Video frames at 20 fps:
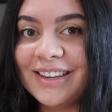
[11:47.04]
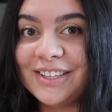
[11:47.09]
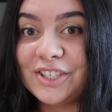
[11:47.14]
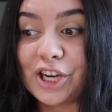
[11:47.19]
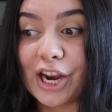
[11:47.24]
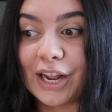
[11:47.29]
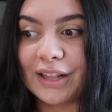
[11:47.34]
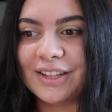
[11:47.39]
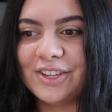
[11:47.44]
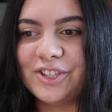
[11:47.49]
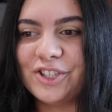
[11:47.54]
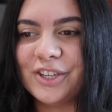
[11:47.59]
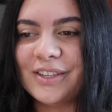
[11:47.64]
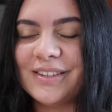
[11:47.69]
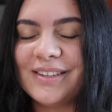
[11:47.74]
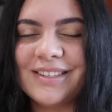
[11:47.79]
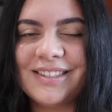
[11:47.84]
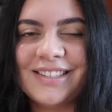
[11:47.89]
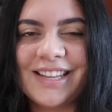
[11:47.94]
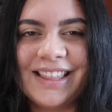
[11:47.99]

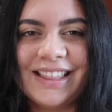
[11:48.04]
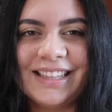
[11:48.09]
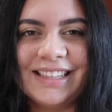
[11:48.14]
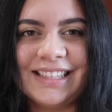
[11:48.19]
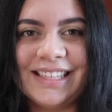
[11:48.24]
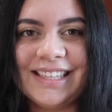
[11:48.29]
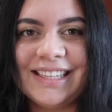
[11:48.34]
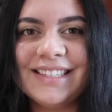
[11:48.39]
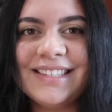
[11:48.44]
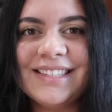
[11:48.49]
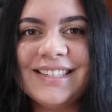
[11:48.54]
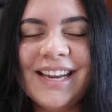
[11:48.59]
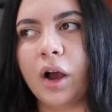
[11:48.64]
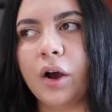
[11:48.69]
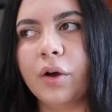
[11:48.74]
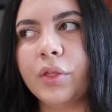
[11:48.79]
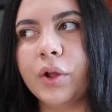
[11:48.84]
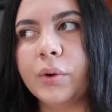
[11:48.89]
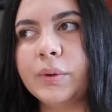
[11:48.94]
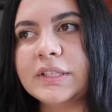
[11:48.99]
challenging to say the least.
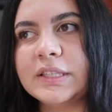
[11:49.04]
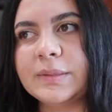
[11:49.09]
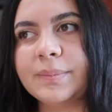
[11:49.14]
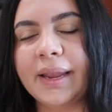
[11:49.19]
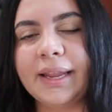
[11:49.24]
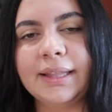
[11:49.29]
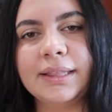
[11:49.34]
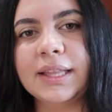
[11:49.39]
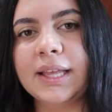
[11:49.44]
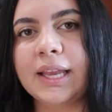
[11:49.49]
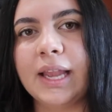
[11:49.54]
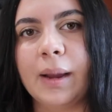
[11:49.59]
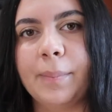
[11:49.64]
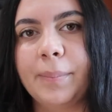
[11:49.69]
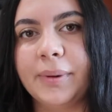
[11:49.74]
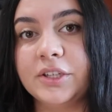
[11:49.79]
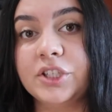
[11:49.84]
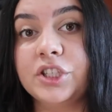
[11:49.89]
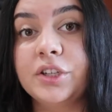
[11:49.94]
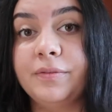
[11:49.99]
Although it's mainly a
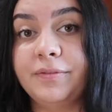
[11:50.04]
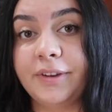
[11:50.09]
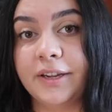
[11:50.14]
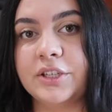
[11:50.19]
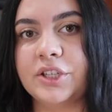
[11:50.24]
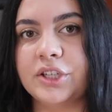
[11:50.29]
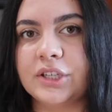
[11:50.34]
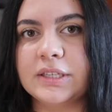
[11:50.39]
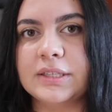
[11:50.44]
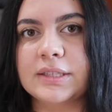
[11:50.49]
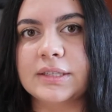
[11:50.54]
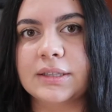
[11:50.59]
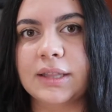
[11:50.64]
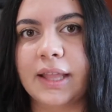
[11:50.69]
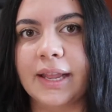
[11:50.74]
bunch of veggies